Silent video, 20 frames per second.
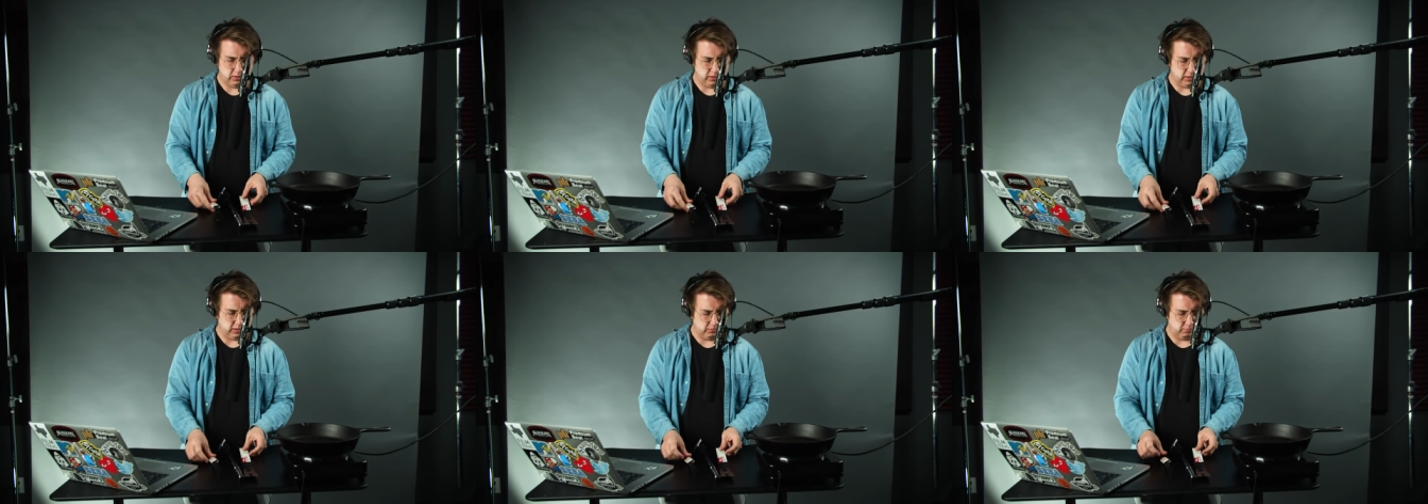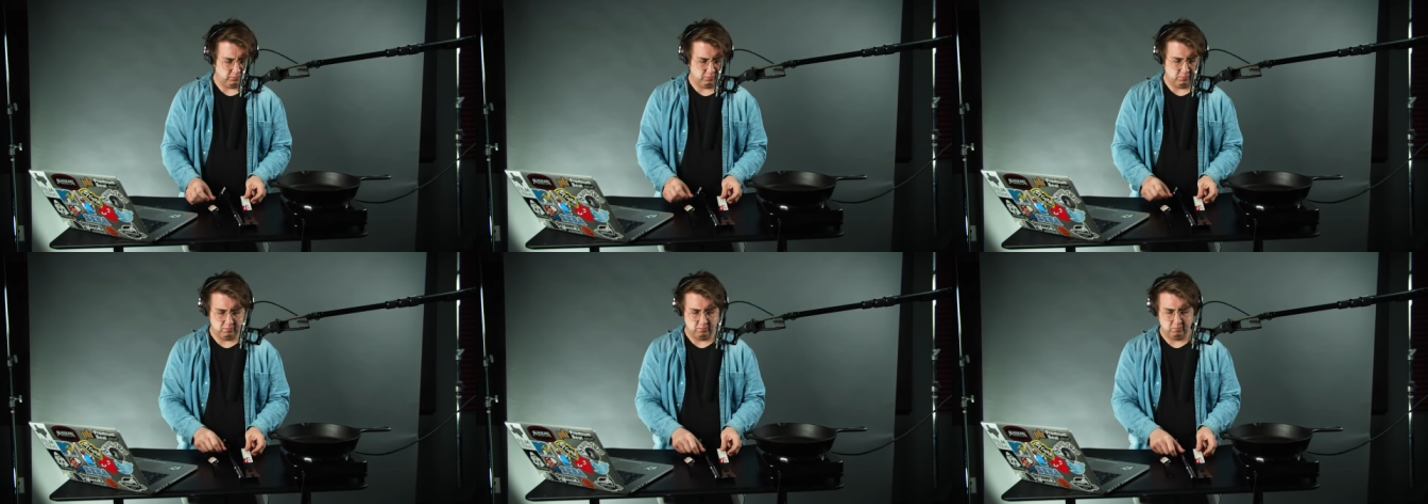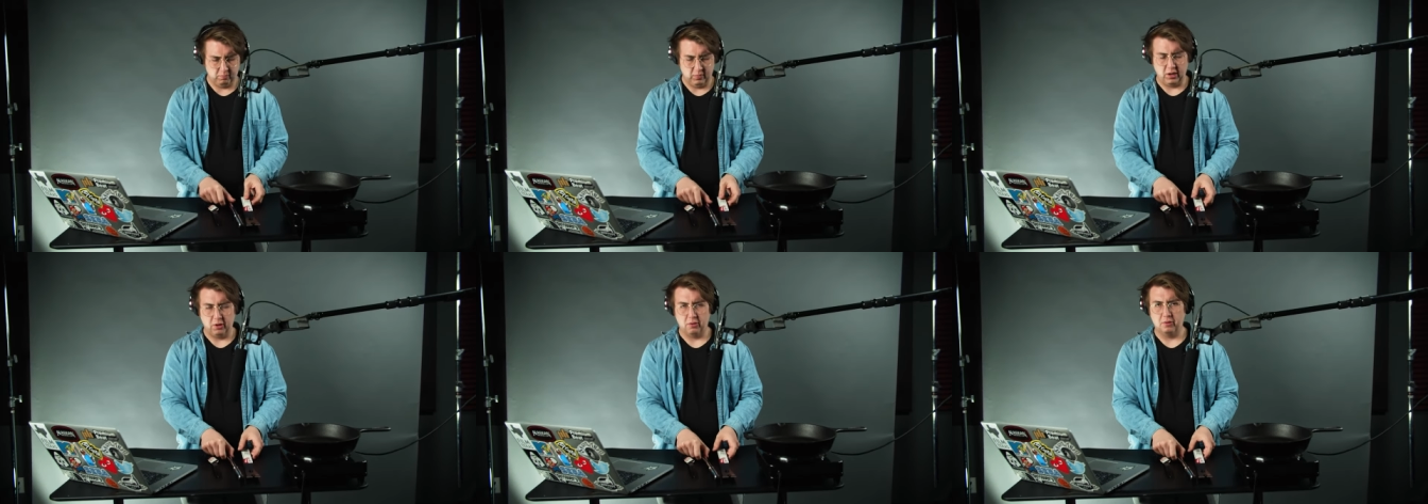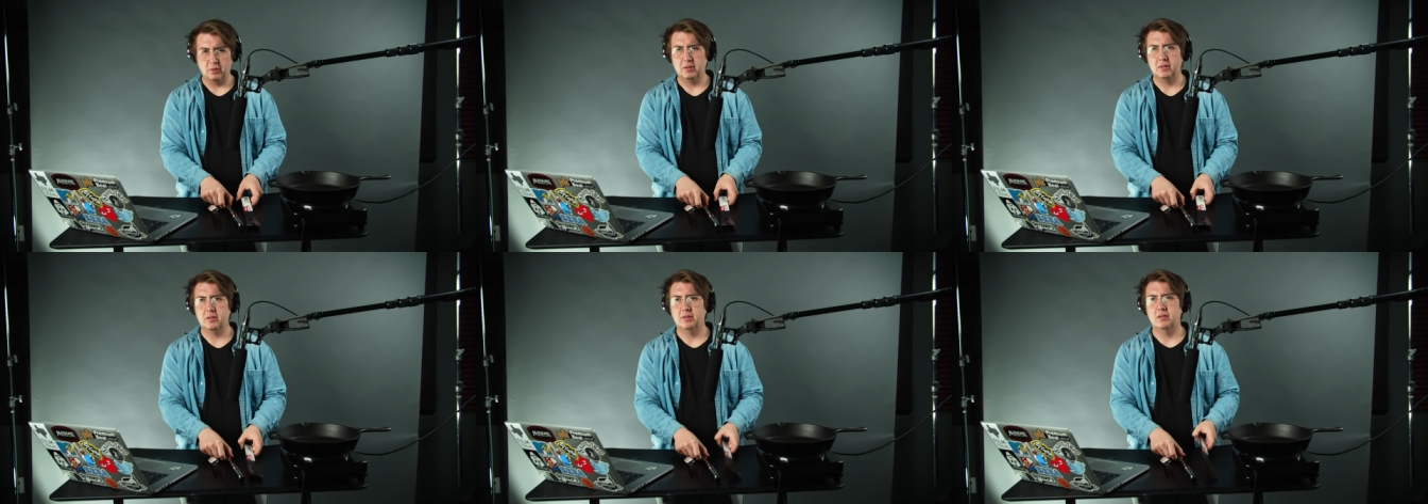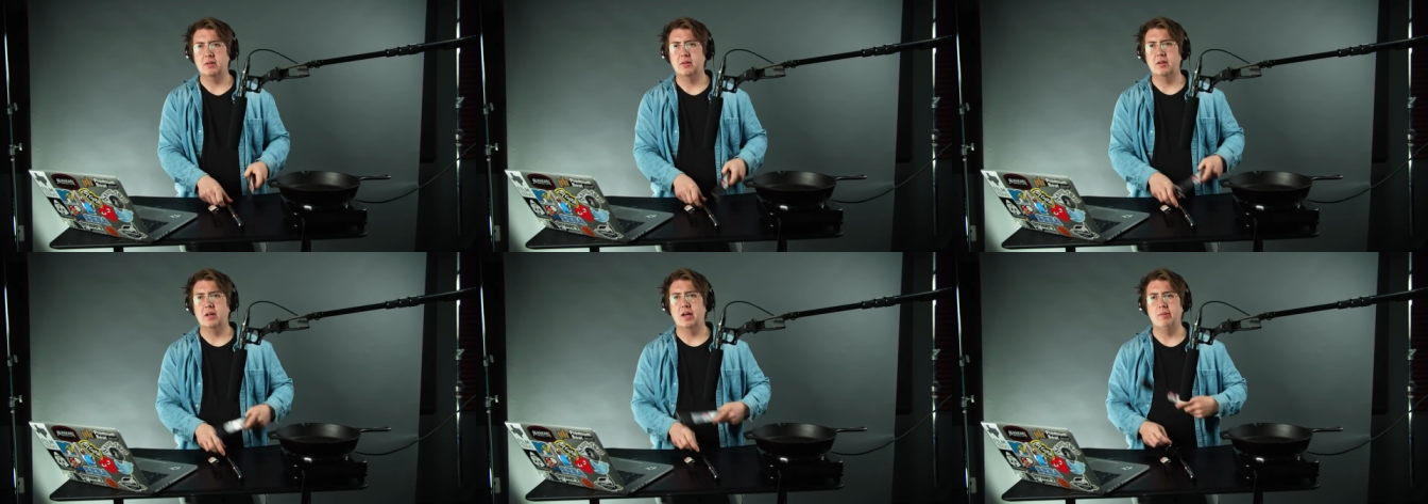um, metal
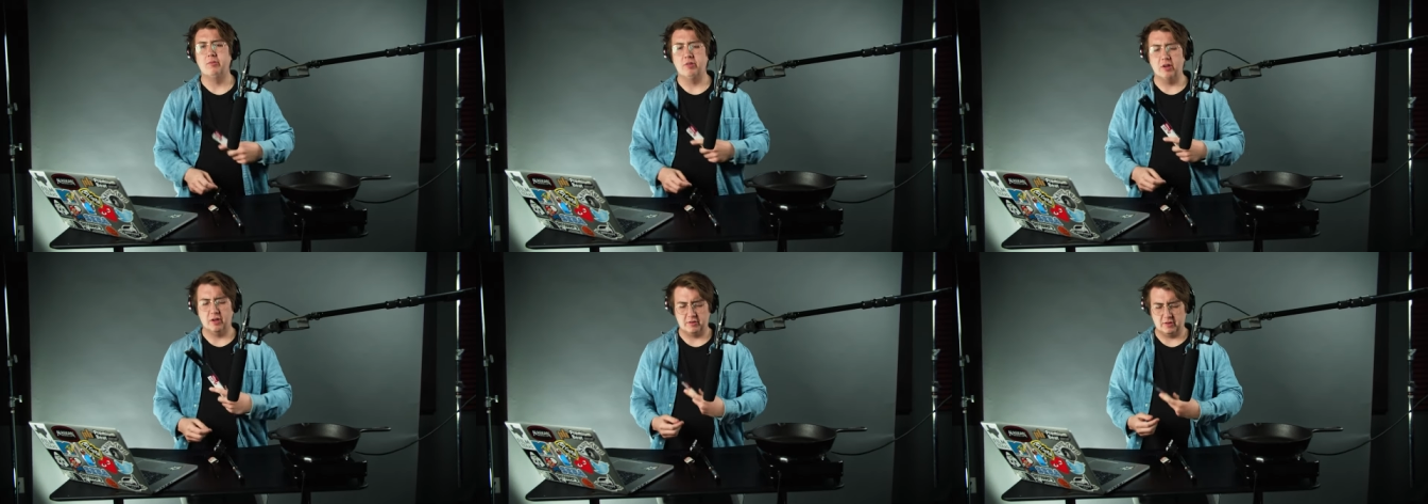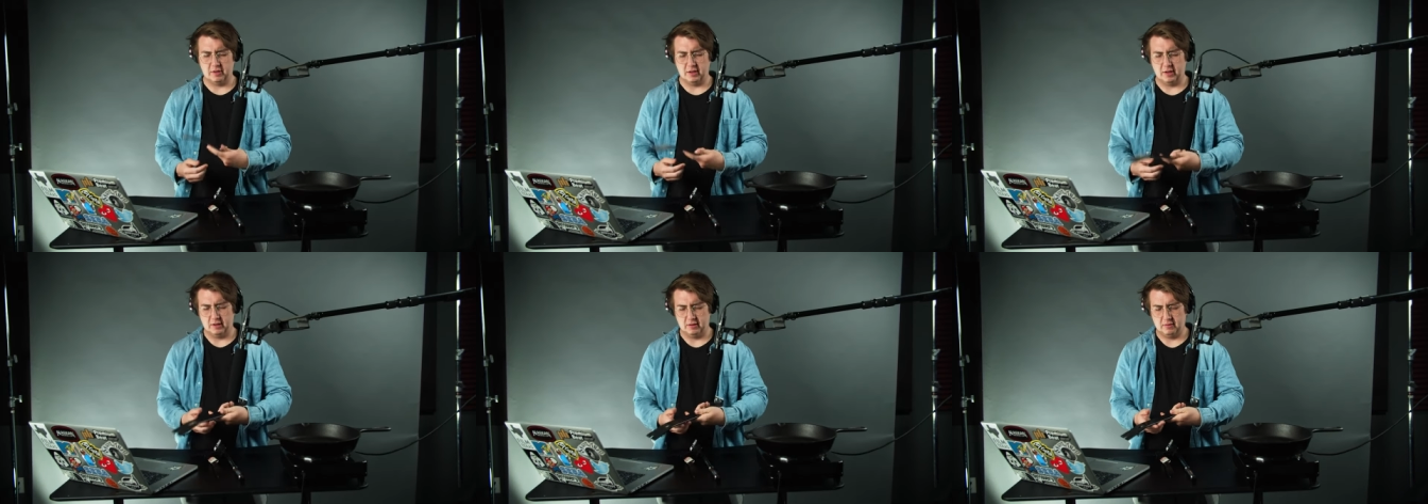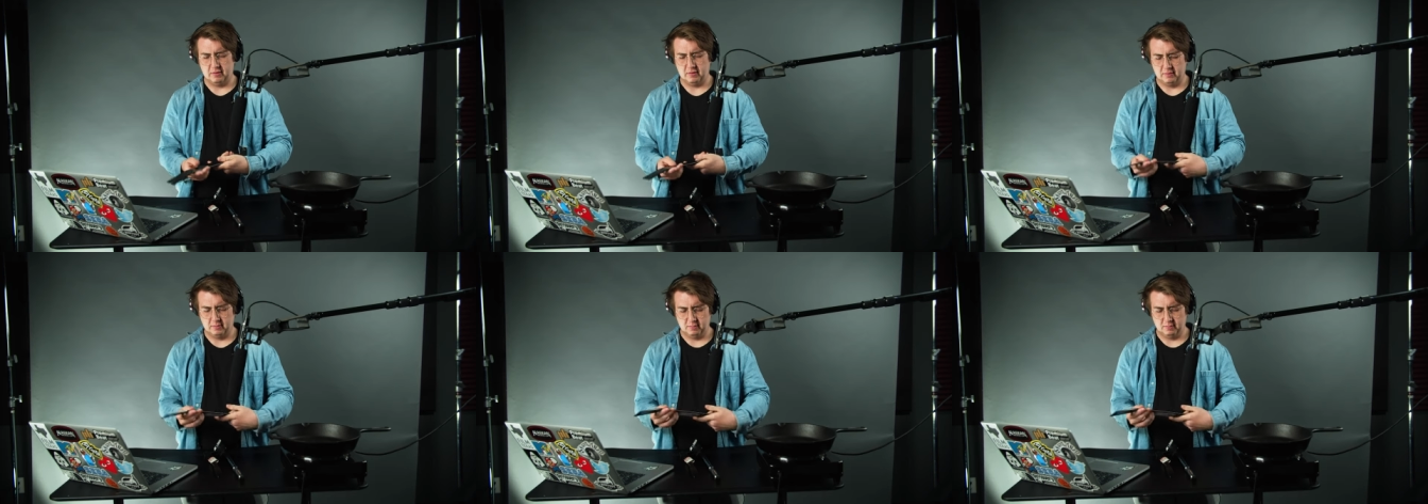objects. I got a,